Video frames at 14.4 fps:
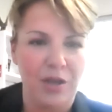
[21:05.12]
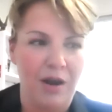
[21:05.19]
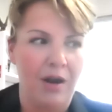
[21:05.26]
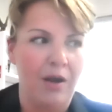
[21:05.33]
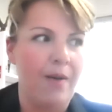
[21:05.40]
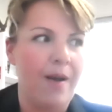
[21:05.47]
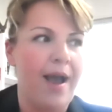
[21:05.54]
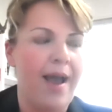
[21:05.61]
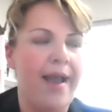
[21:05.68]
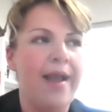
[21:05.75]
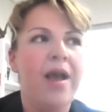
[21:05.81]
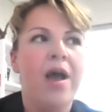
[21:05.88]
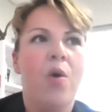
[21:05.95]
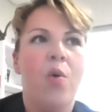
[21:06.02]
ROI.
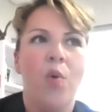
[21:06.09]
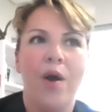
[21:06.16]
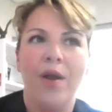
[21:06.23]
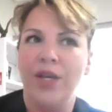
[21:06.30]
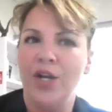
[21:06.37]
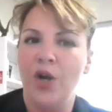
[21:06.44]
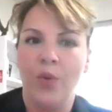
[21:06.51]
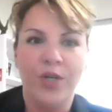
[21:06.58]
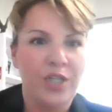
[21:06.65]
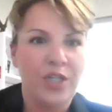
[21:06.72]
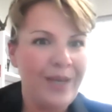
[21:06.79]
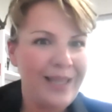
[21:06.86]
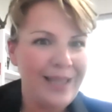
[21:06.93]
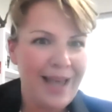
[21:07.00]
You know, we're
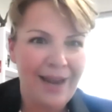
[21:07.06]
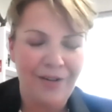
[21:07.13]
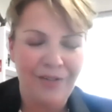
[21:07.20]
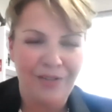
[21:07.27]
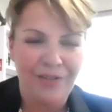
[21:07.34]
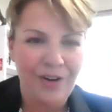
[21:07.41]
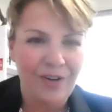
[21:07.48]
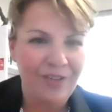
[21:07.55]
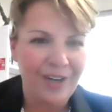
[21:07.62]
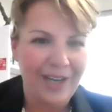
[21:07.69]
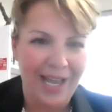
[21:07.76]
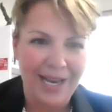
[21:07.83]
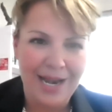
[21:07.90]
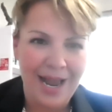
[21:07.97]
doing that over and over
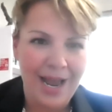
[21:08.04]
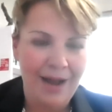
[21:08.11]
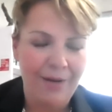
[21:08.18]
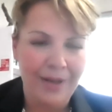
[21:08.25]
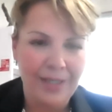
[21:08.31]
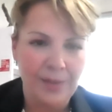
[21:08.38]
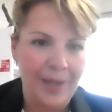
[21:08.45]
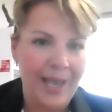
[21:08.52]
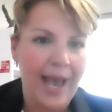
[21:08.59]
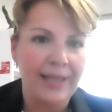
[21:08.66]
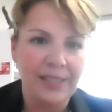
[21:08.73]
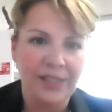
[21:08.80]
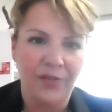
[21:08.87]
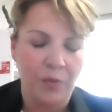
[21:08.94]
again now as we
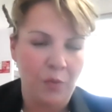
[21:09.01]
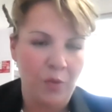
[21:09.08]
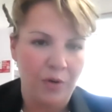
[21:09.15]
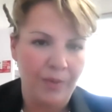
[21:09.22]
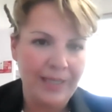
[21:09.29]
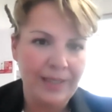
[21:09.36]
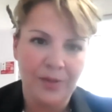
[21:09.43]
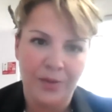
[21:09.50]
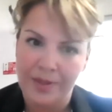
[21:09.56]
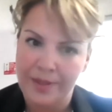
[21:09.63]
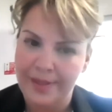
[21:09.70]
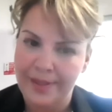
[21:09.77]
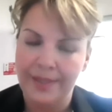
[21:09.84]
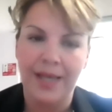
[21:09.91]
ask for more
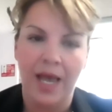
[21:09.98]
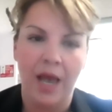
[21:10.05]
resources,